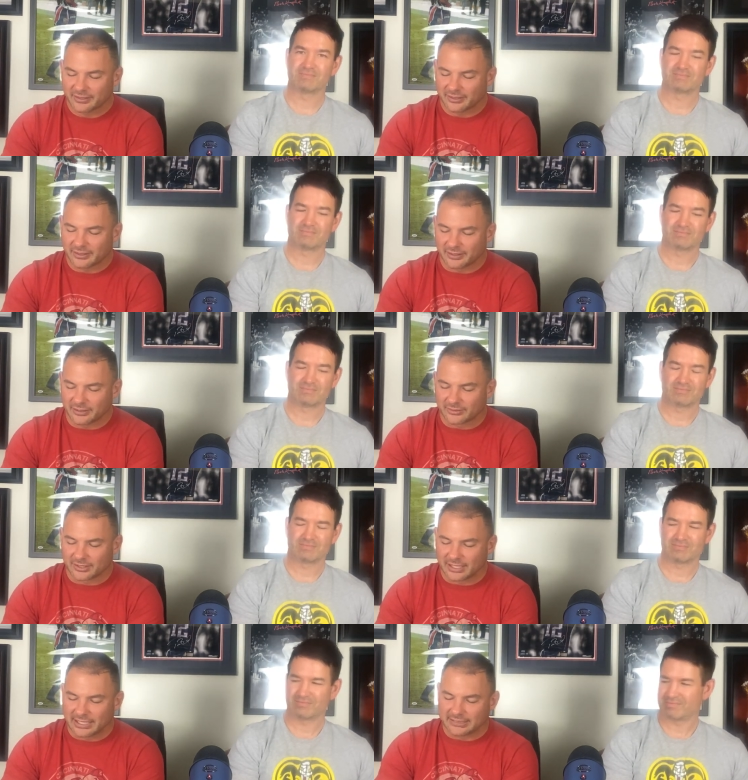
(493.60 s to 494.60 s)
Speaker 1: All
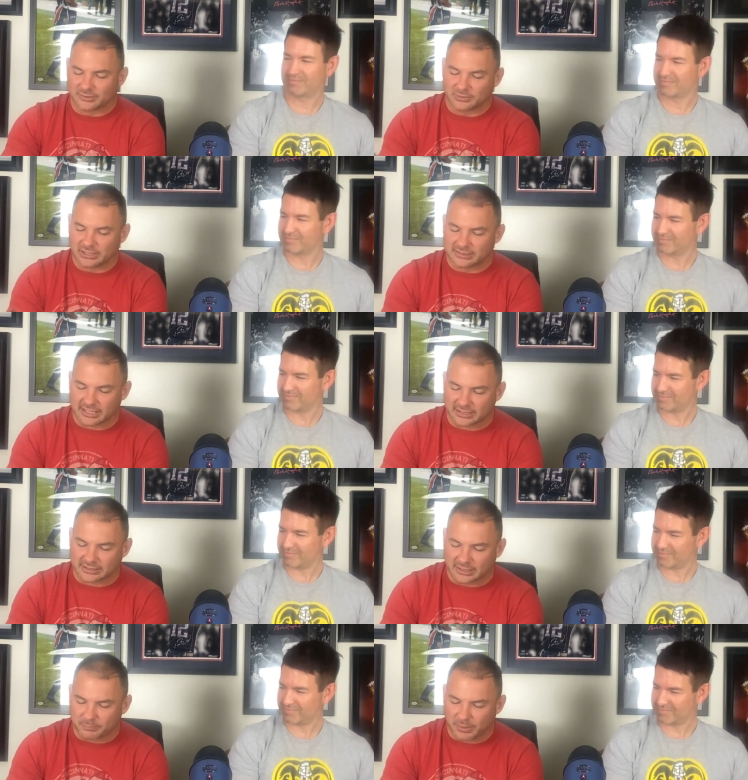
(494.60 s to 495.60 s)
right, so we just
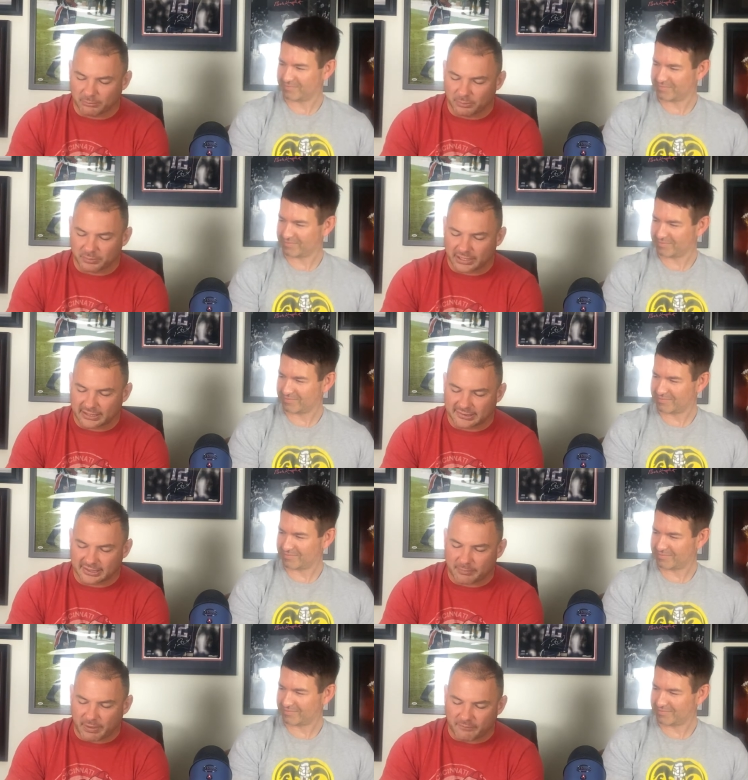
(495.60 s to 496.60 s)
had uh, probably I'd
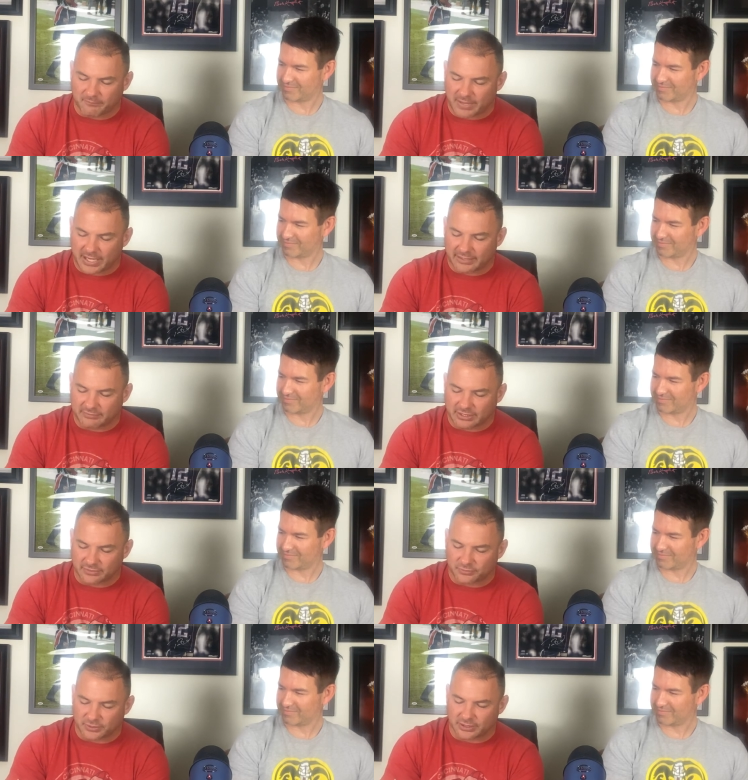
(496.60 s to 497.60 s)
say about five
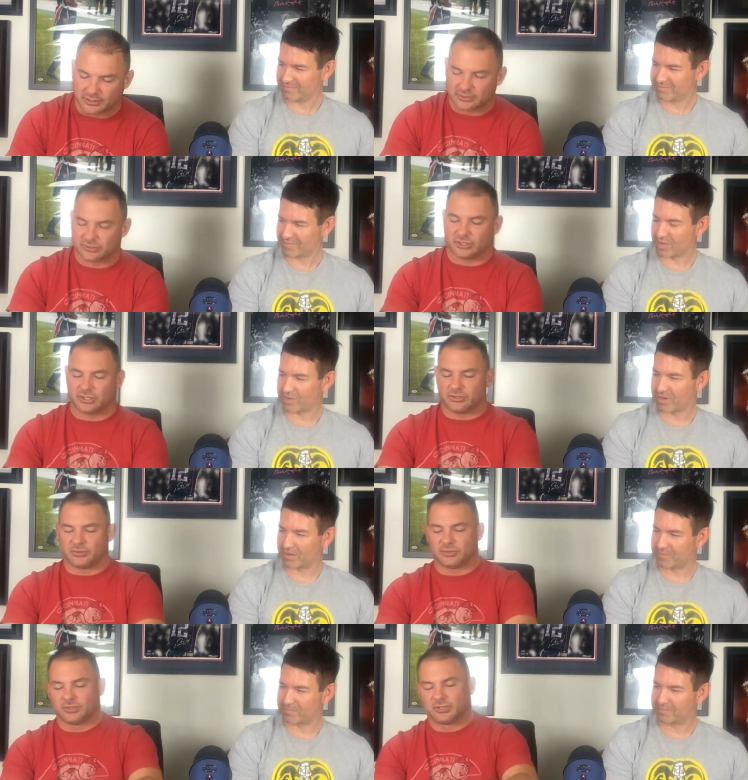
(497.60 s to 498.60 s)
different. So
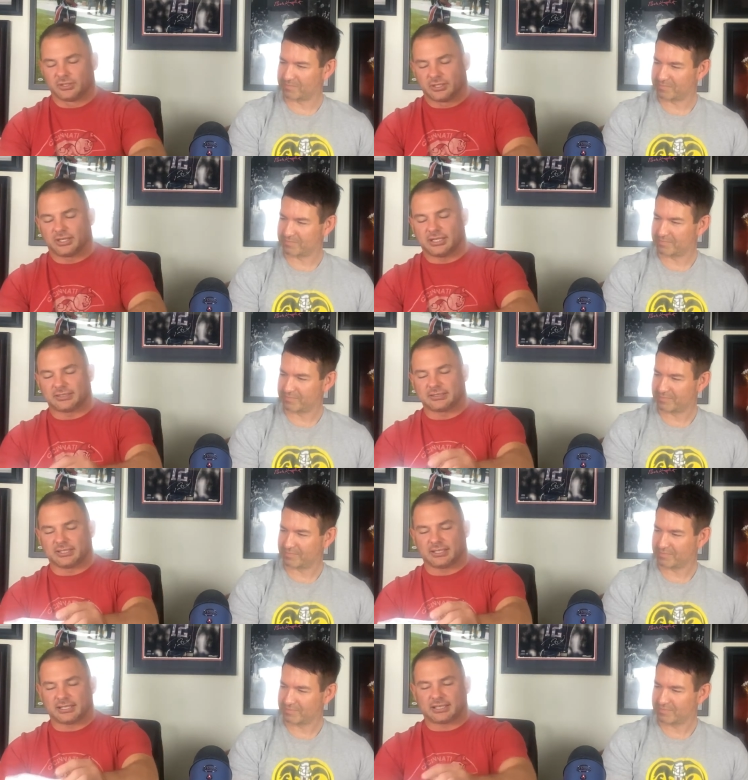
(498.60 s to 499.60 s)
okay. that
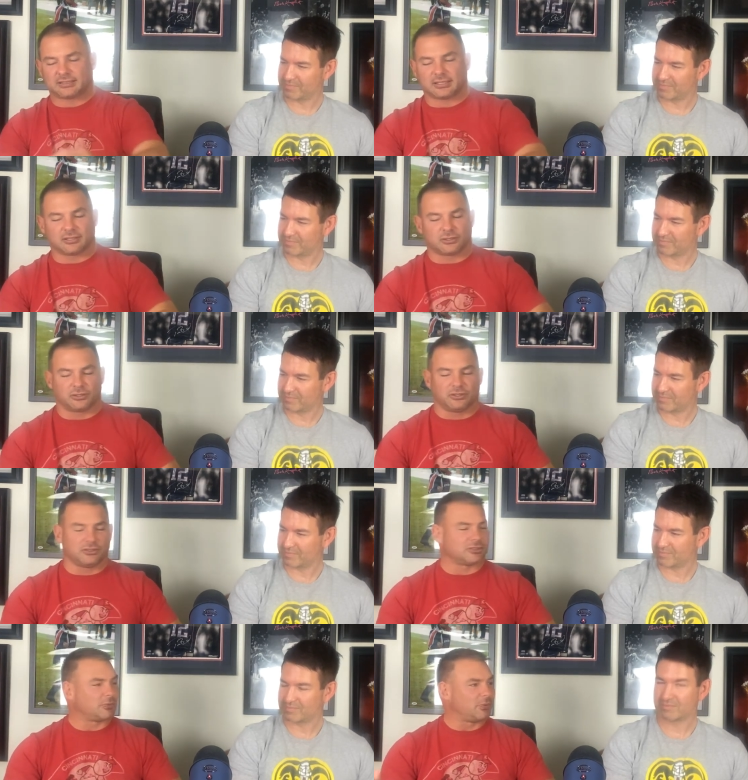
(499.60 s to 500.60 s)
uh, that
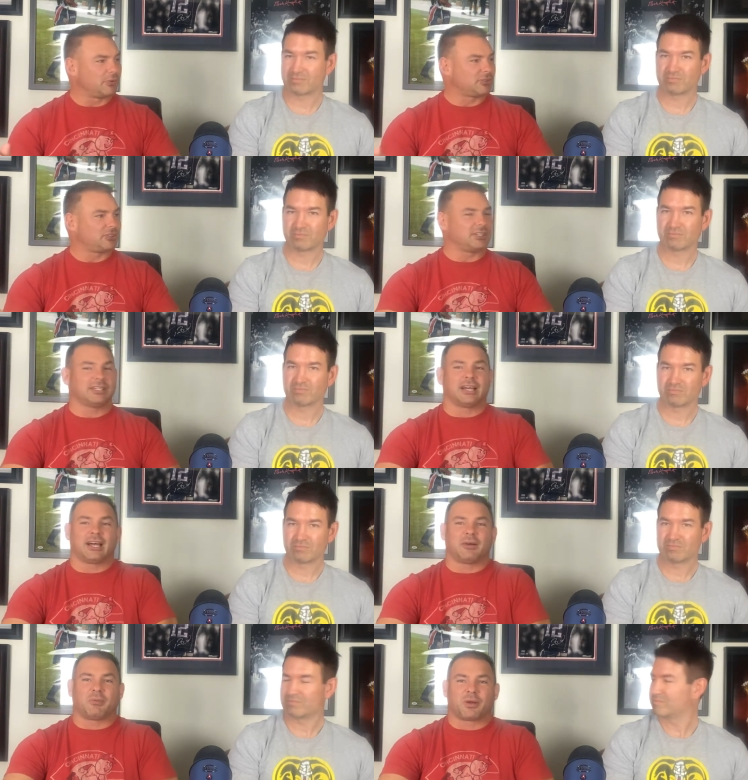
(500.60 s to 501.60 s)
concludes. So we'll see
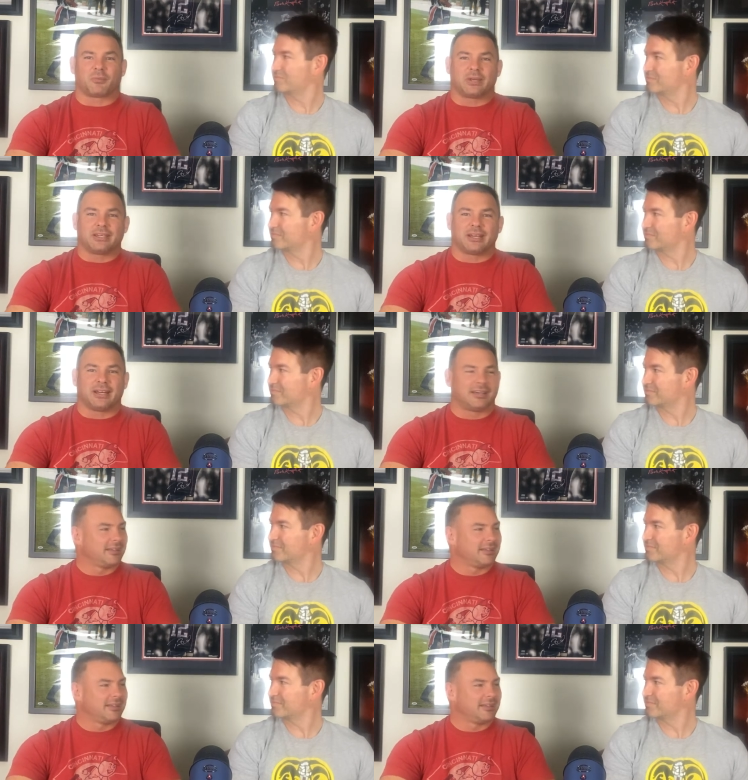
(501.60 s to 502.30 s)
uh, where we uh,